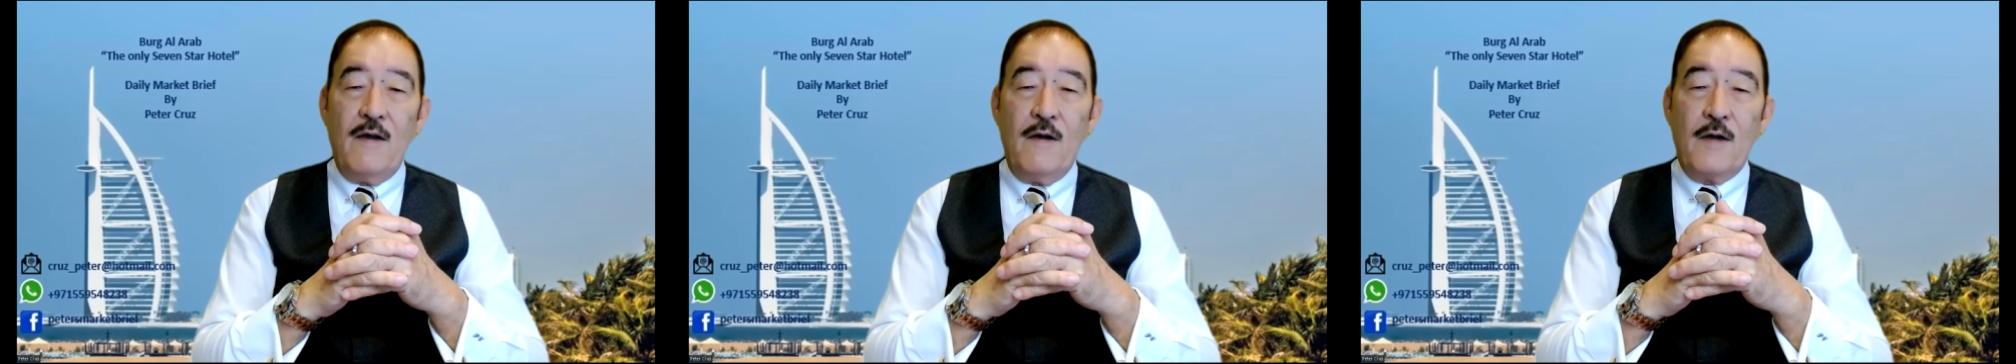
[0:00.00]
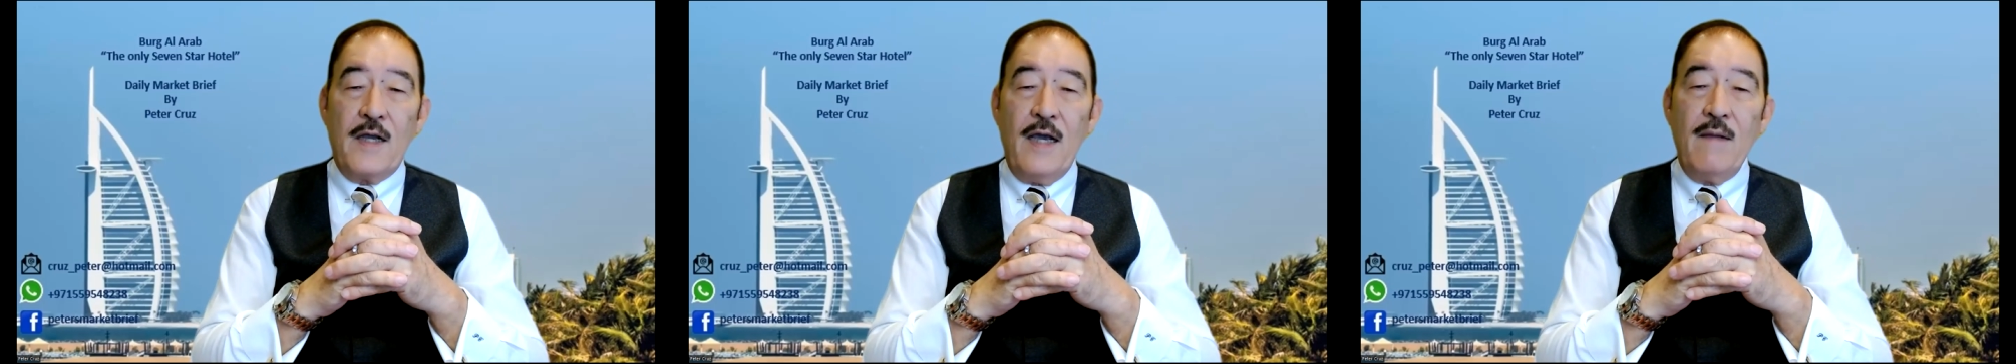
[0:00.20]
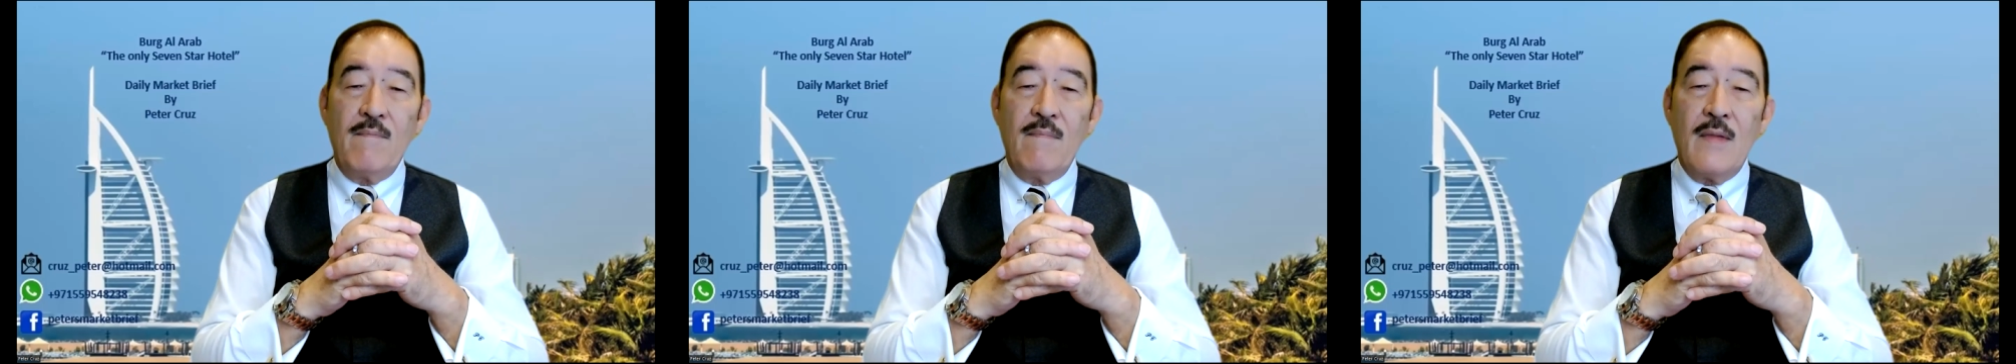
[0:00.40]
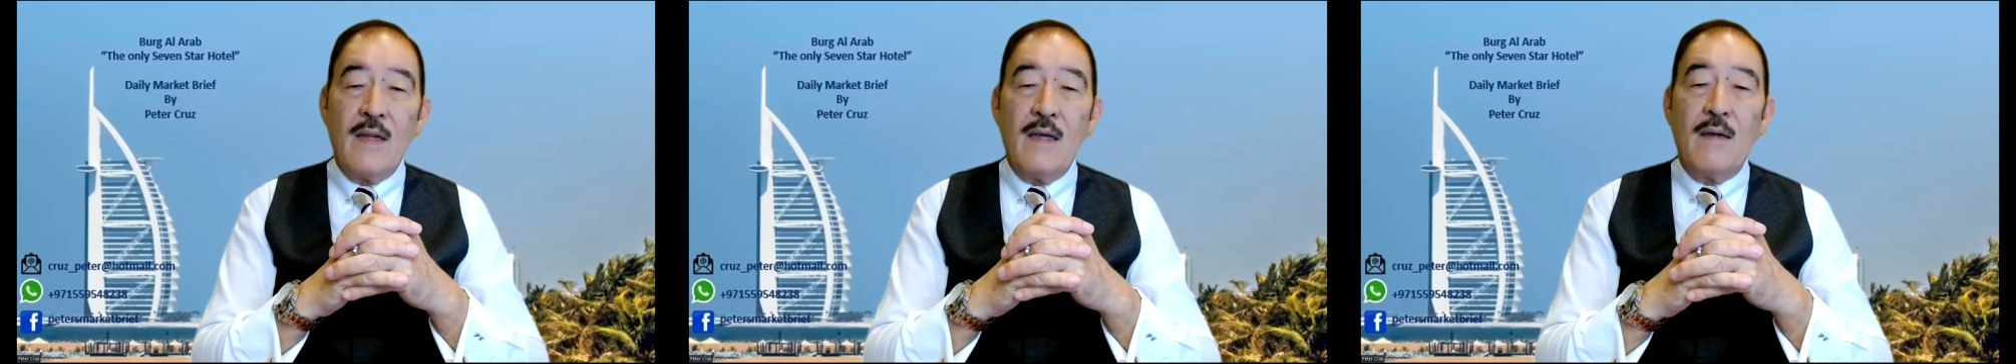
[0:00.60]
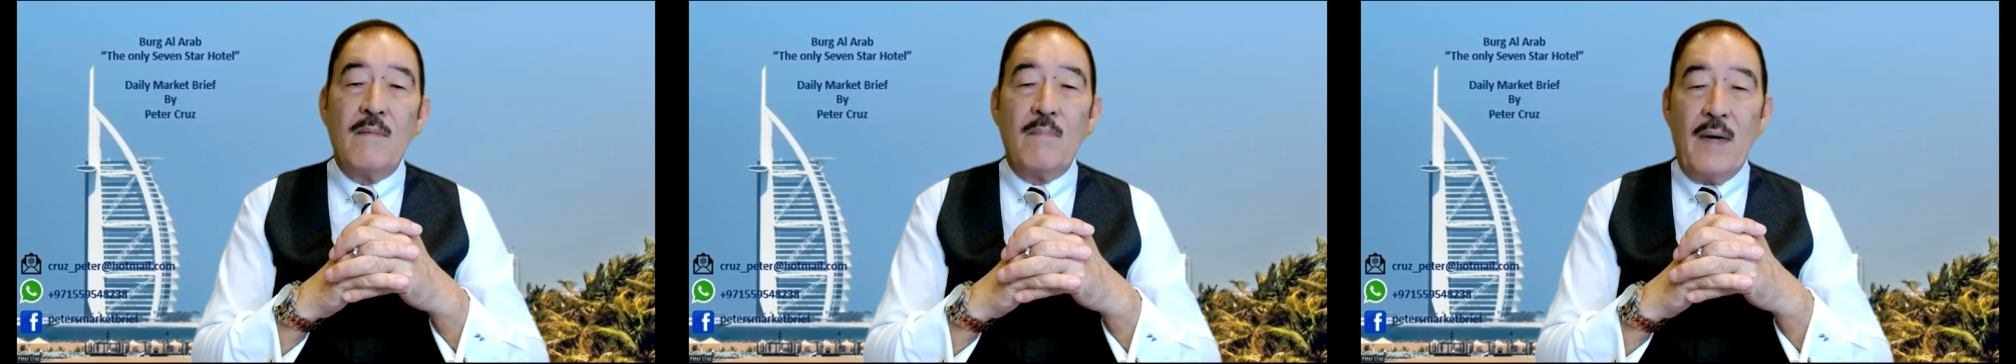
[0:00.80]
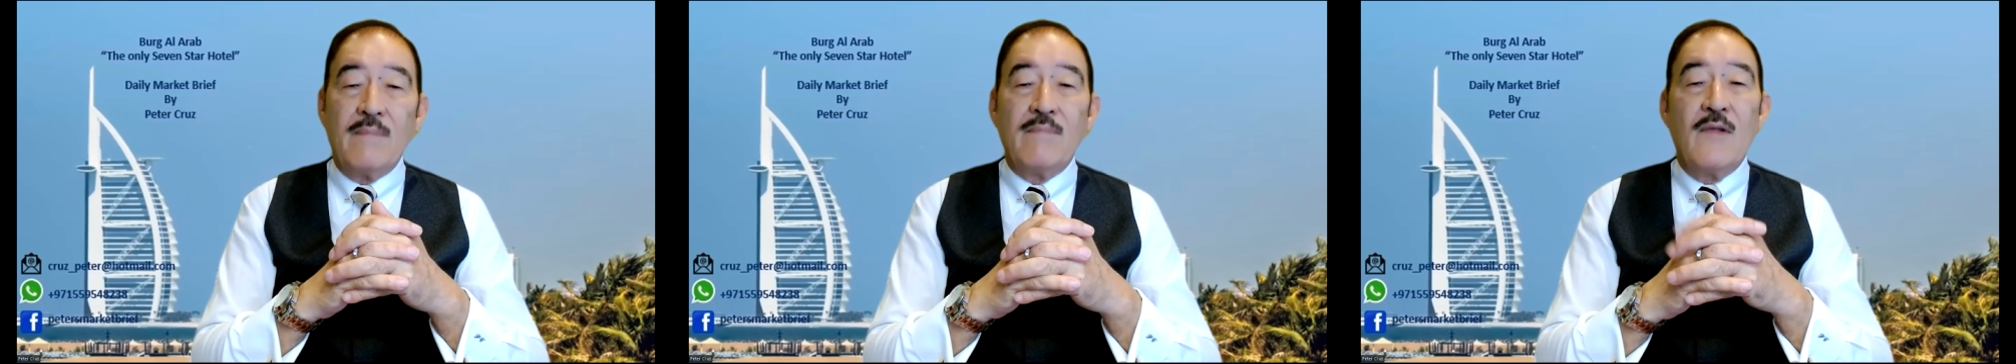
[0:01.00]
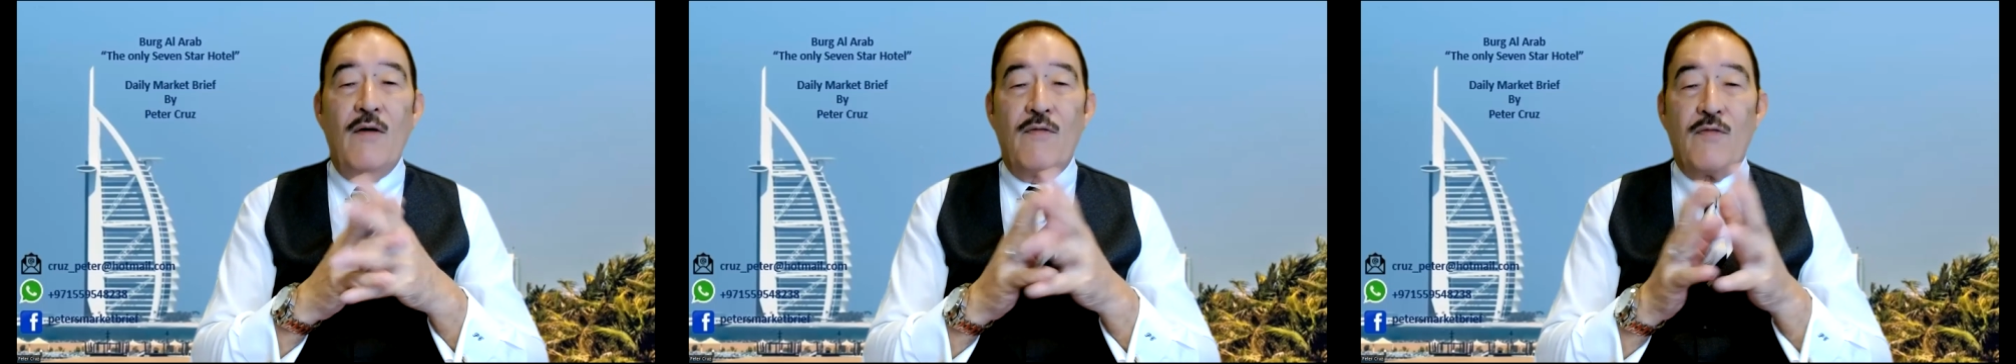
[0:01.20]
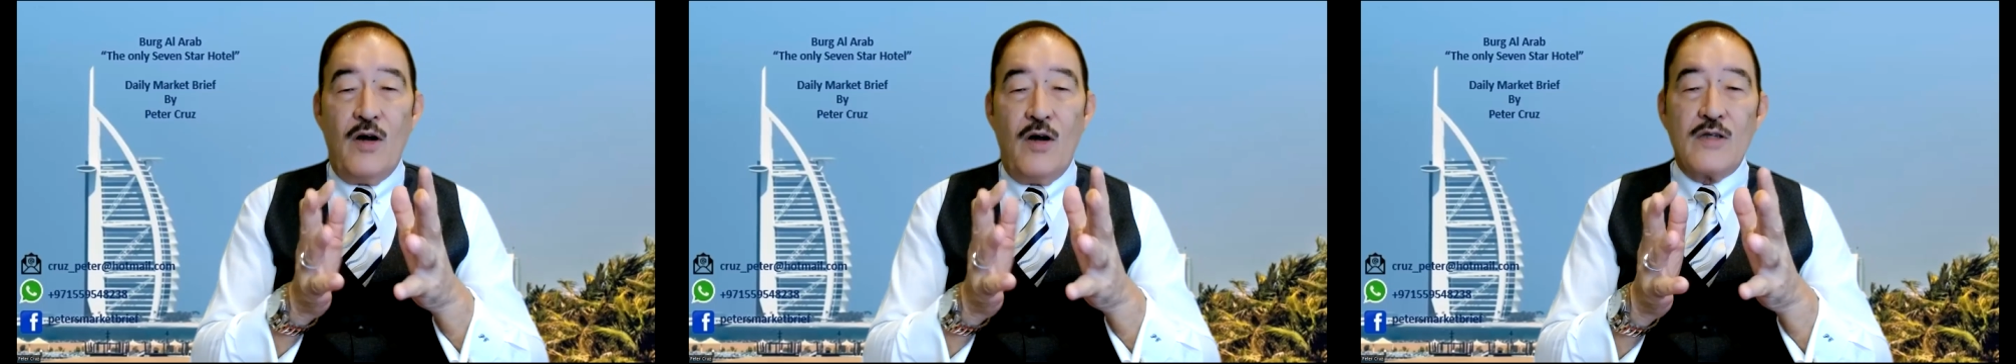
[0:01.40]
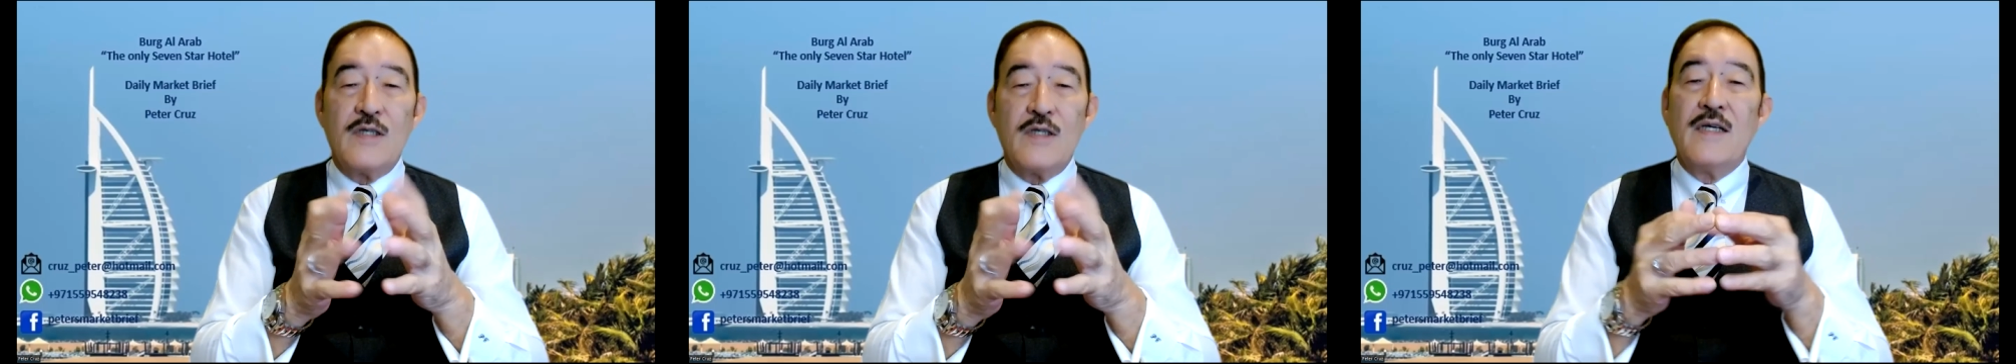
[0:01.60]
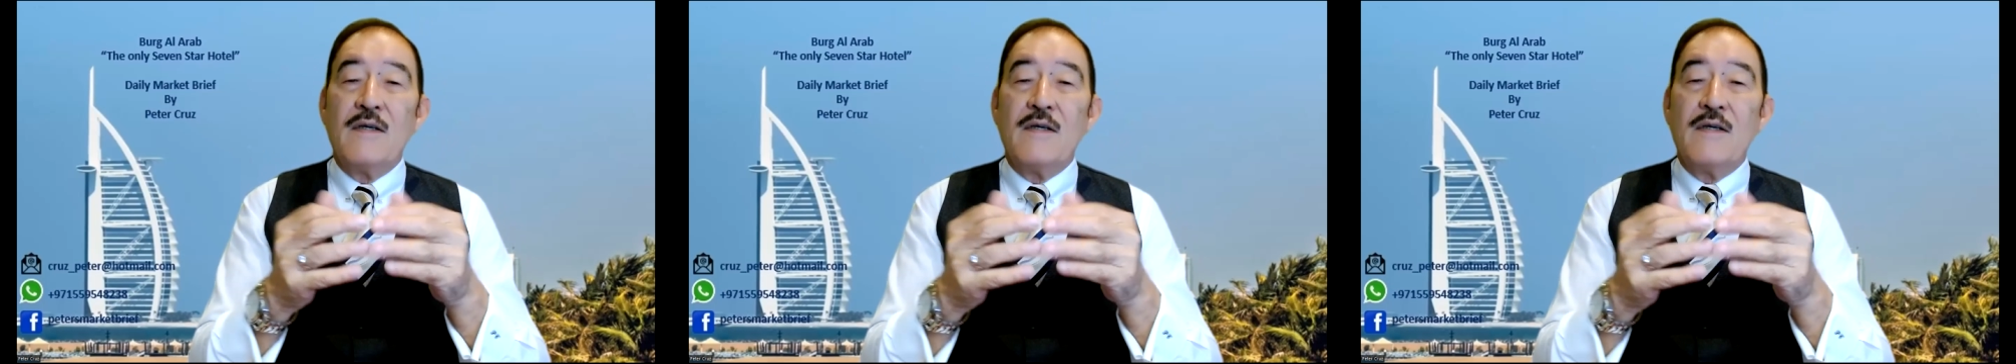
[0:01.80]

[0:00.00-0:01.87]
Okay, but of course,